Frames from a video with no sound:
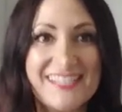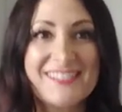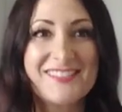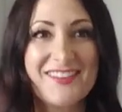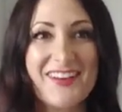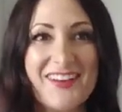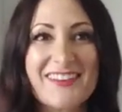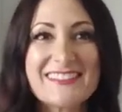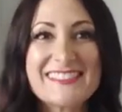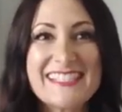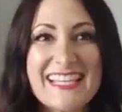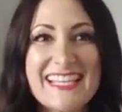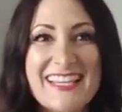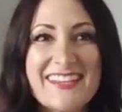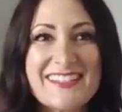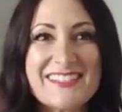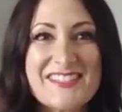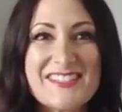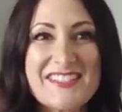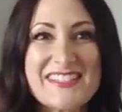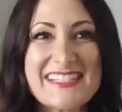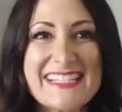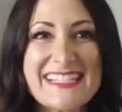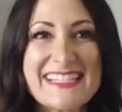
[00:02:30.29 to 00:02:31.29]
So I'll see you
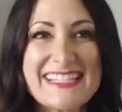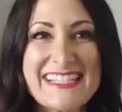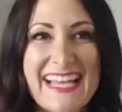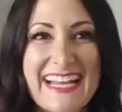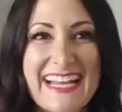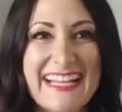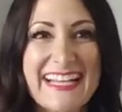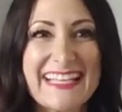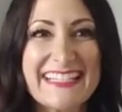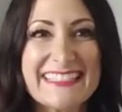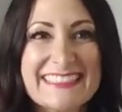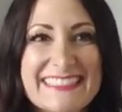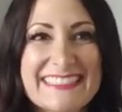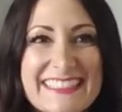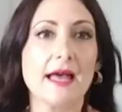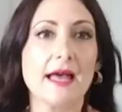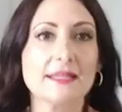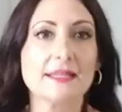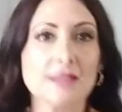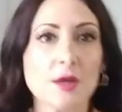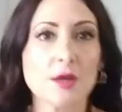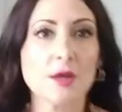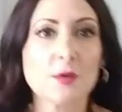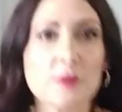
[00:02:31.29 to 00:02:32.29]
in just a second.
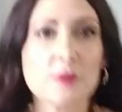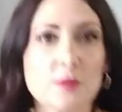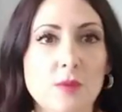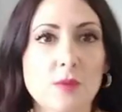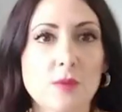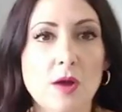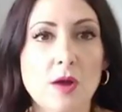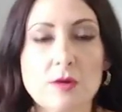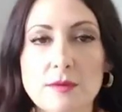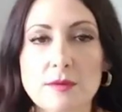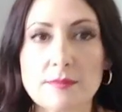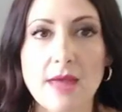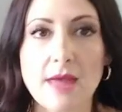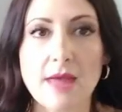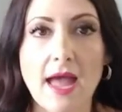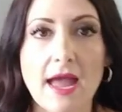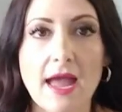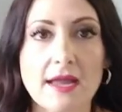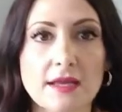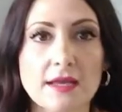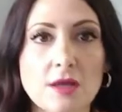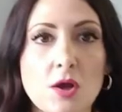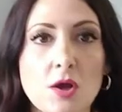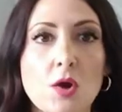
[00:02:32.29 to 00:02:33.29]
Hello and welcome
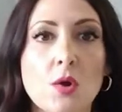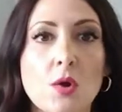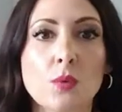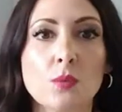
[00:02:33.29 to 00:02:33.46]
back.